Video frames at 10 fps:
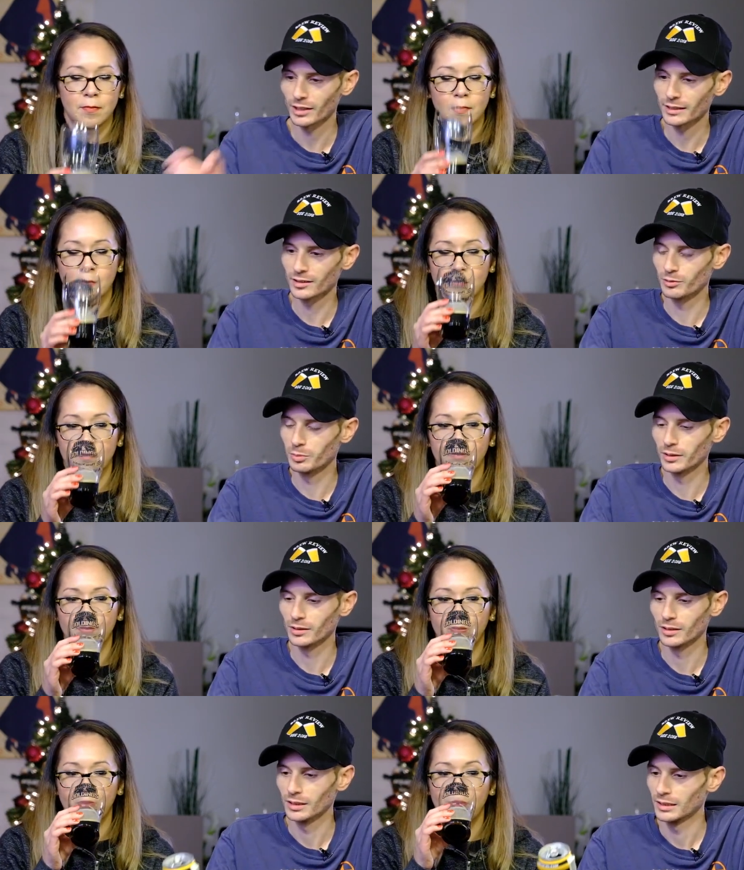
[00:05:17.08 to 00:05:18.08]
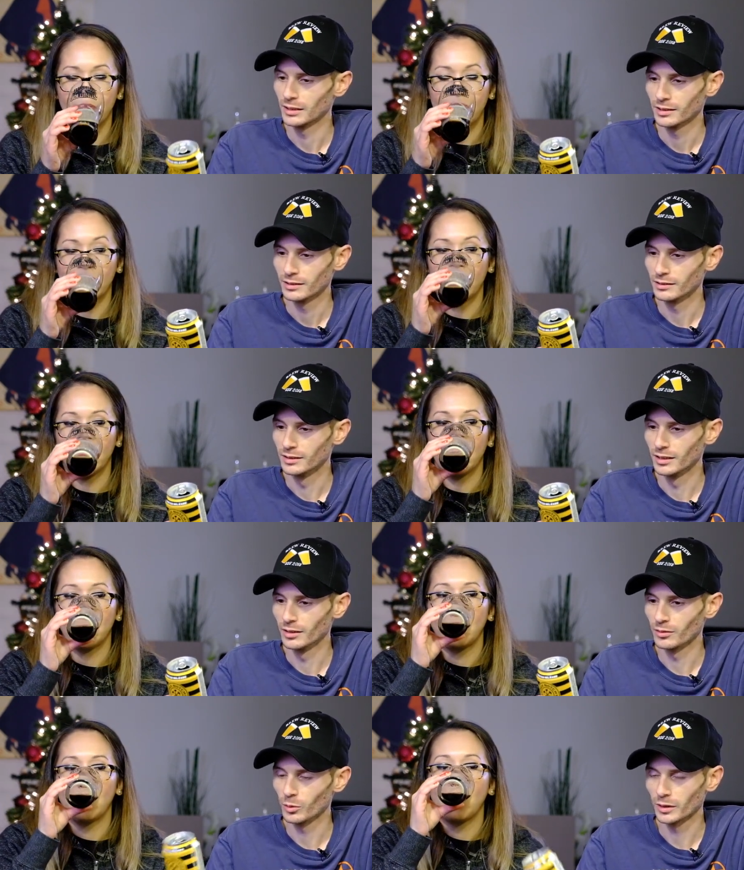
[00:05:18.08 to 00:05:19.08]
Speaker 1: like this beer, you
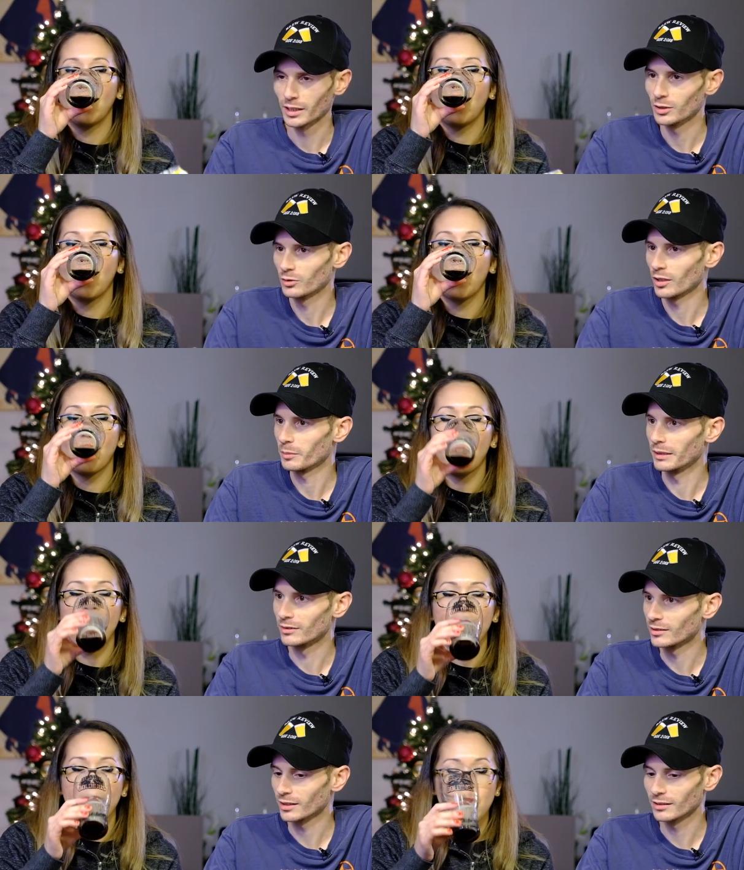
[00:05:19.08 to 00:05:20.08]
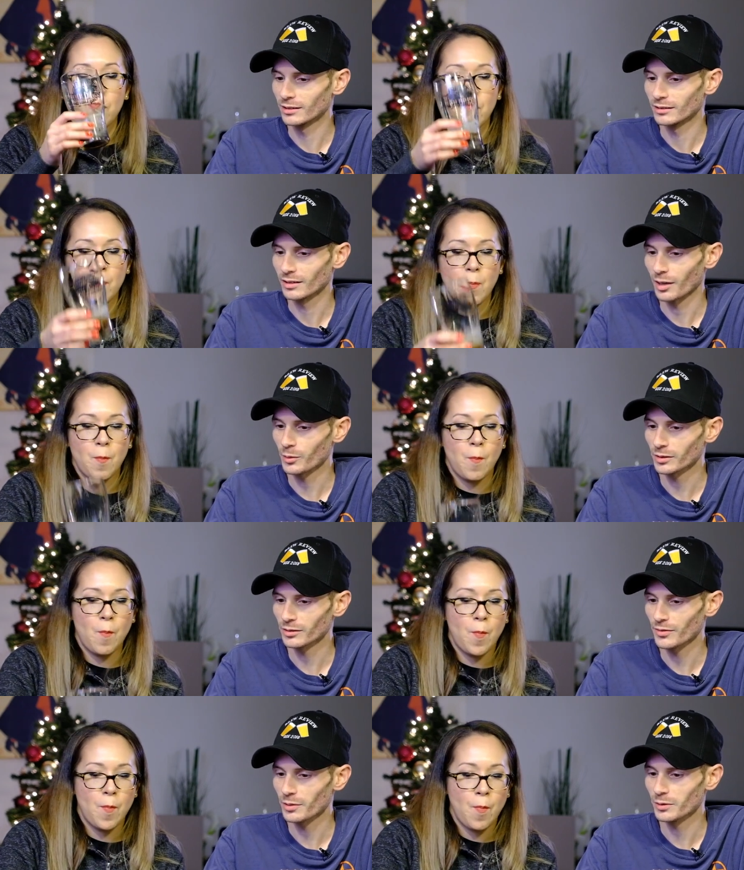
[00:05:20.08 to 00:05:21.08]
know, or can you send me a sticker? I wonder
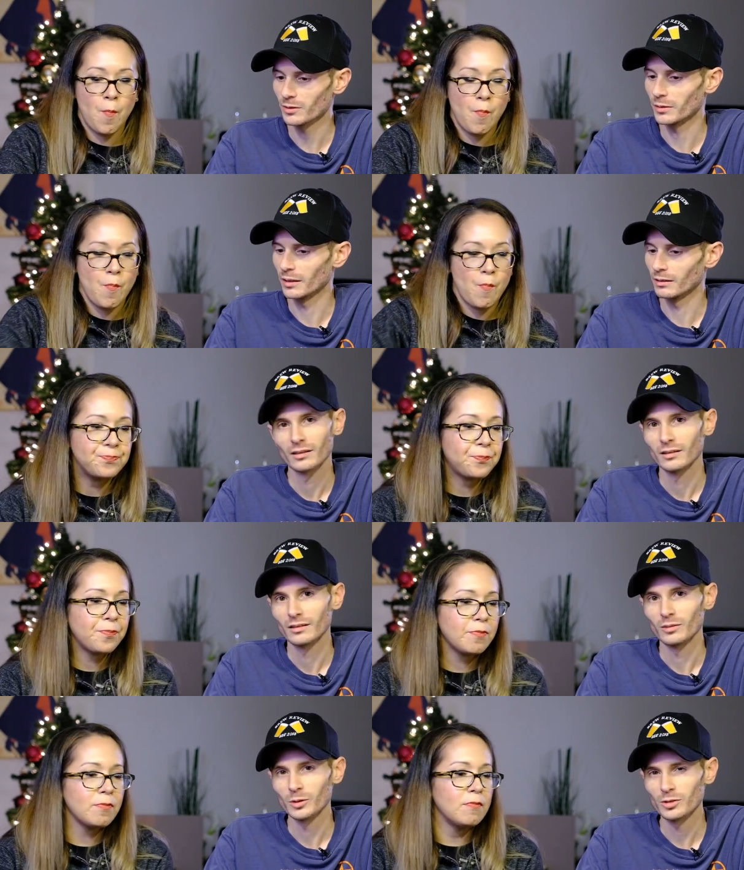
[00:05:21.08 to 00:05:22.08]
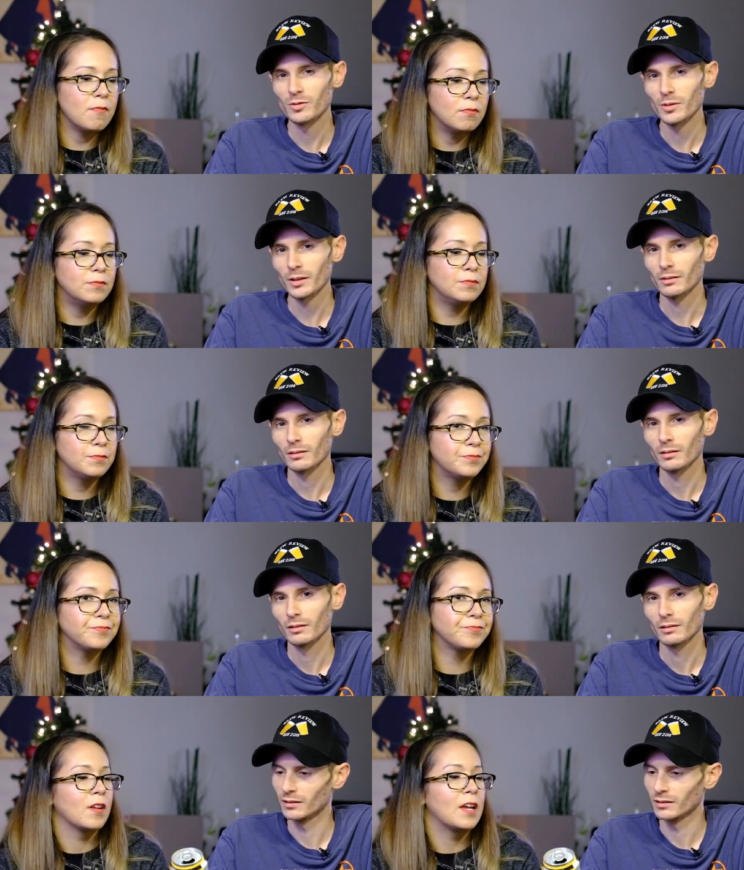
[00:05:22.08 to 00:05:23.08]
if they would do it. Would you do it?
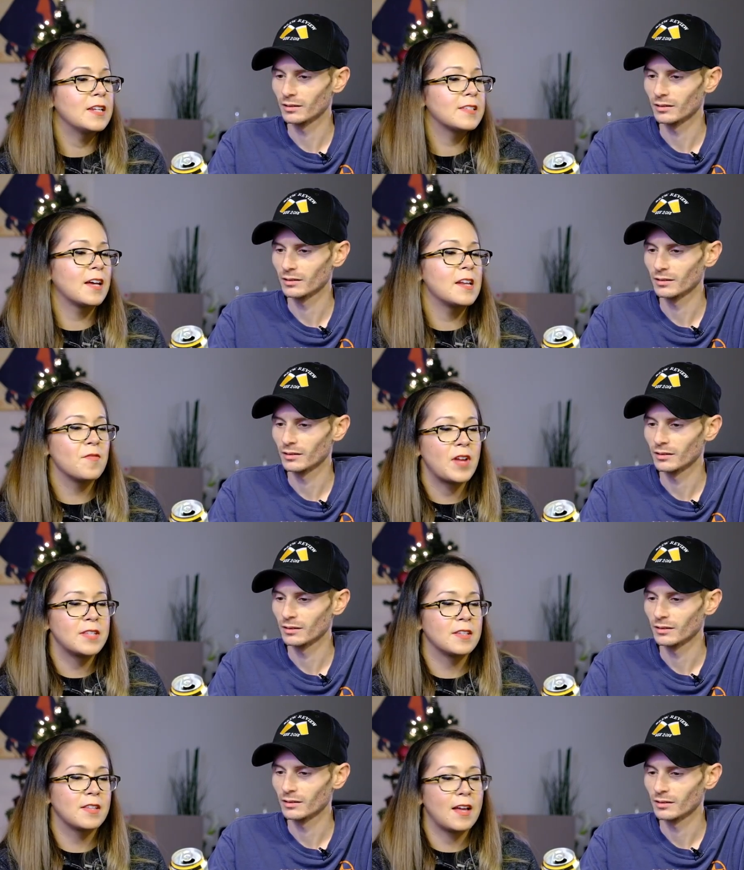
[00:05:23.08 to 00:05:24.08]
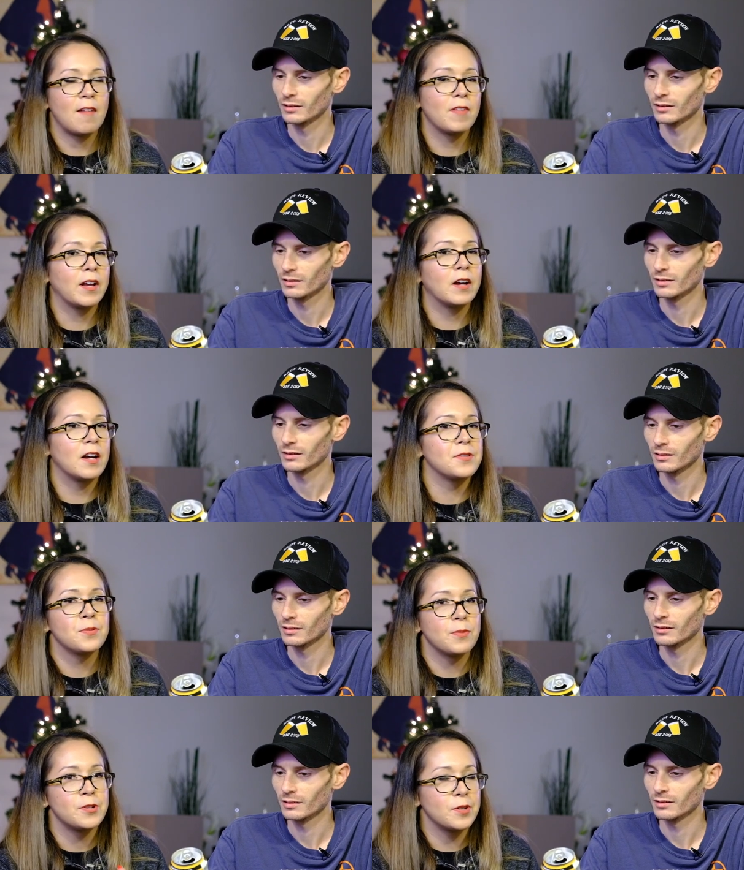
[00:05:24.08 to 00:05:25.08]
Speaker 2: It is kind of nice that they have like a
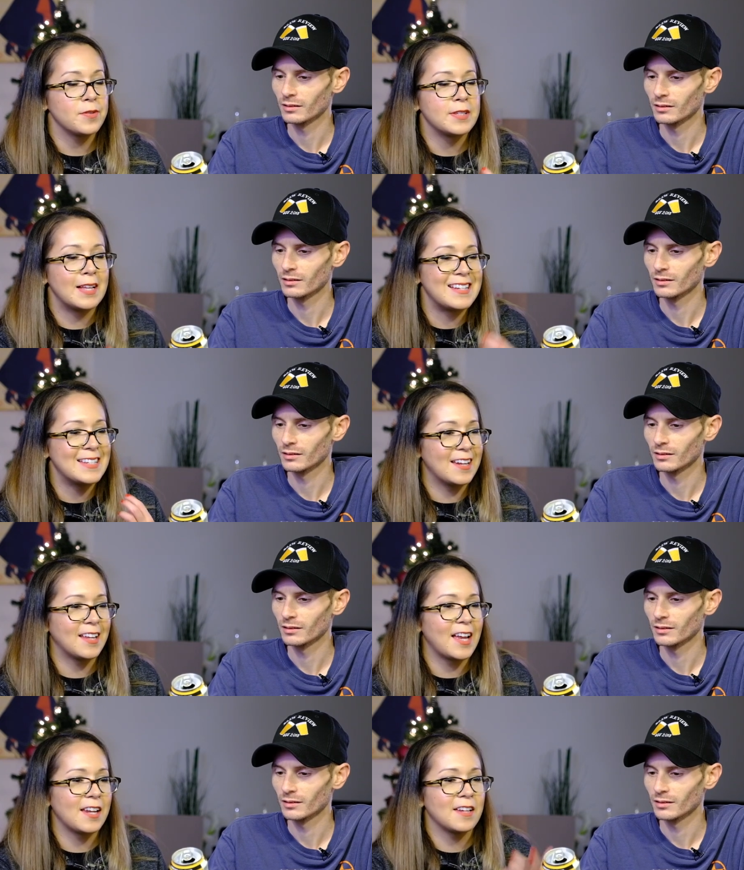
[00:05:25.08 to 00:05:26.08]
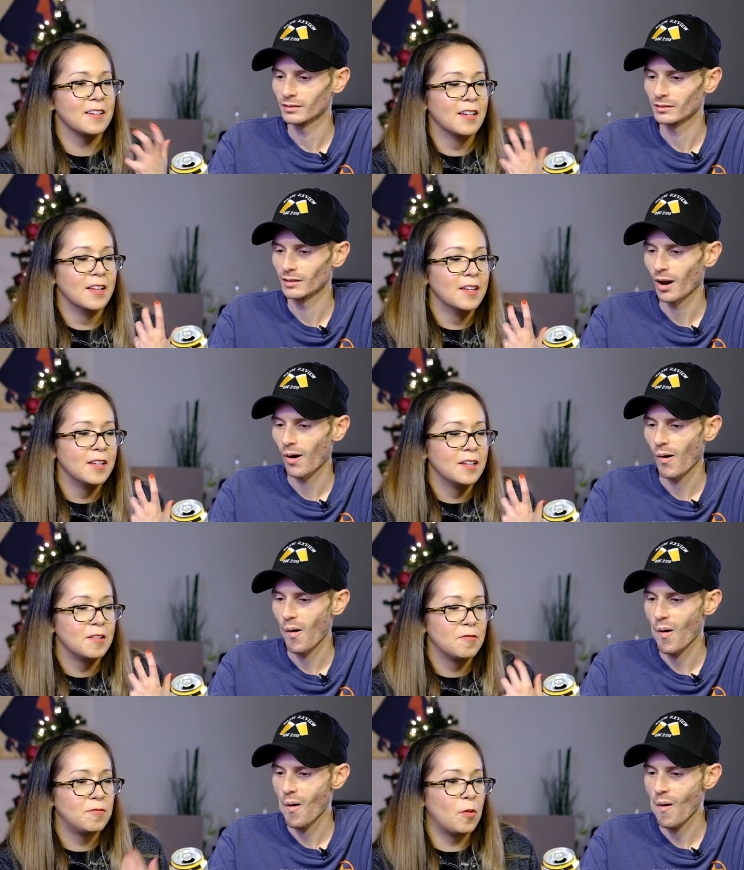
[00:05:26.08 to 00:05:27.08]
customer service line dedicated
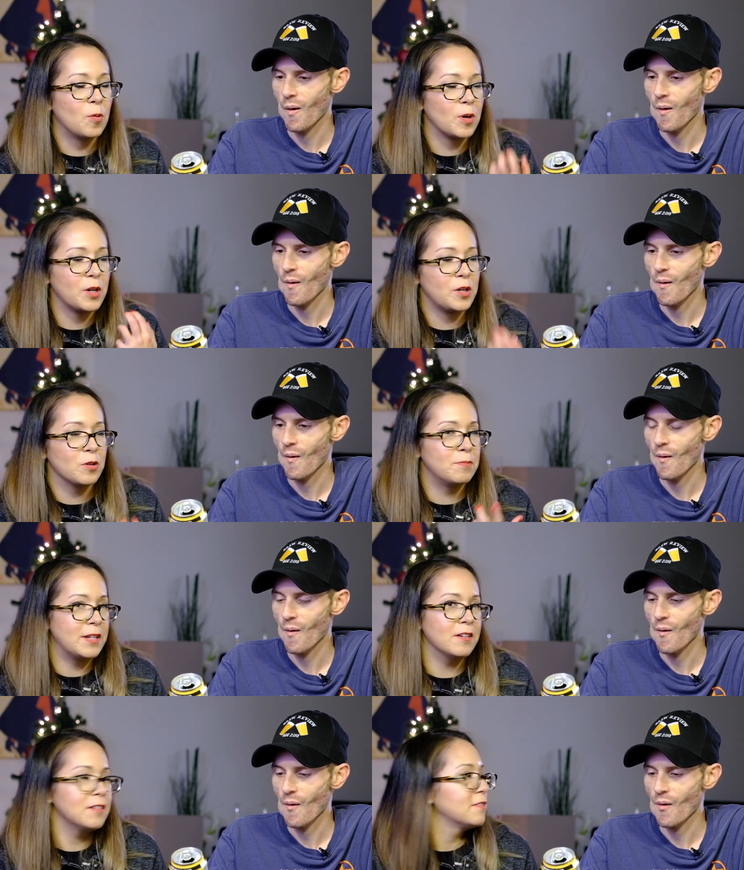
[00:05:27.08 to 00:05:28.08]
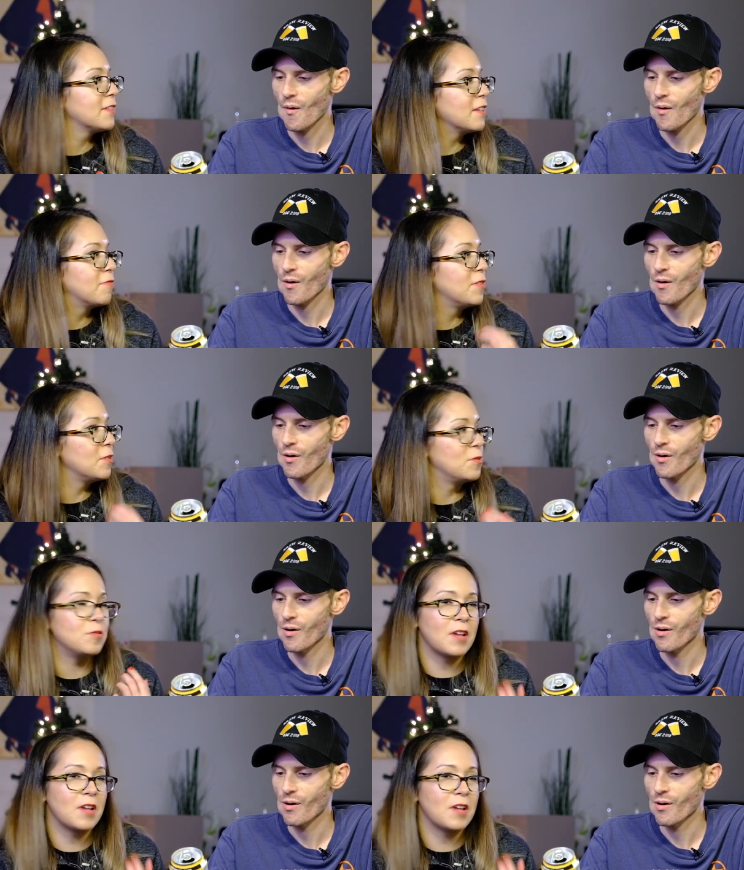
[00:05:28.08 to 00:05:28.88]
for your beer if you do